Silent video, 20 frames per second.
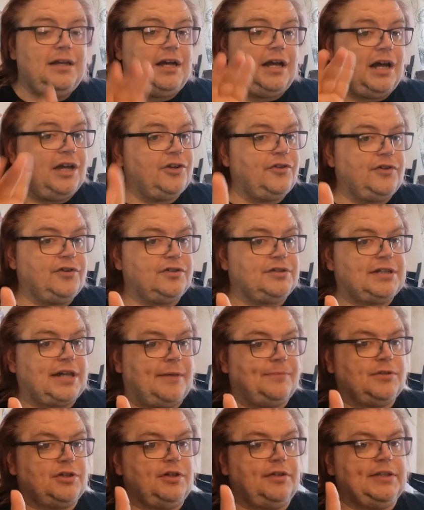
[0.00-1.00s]
Another good
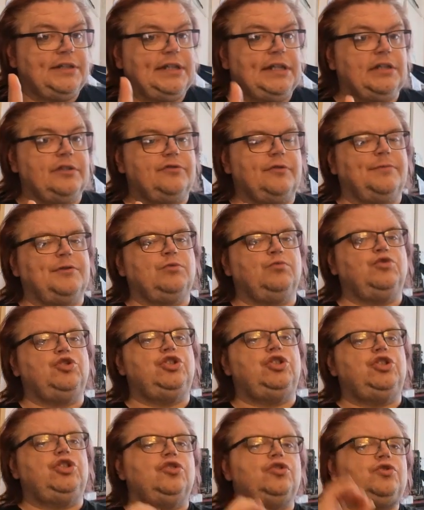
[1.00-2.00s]
time to go in the dealer's room is
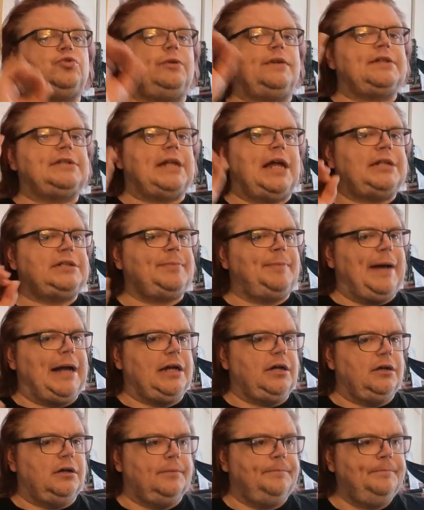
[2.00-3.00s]
just when they start to
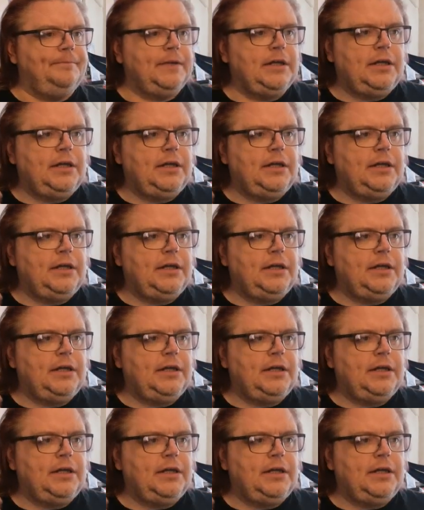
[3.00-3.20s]
pack up.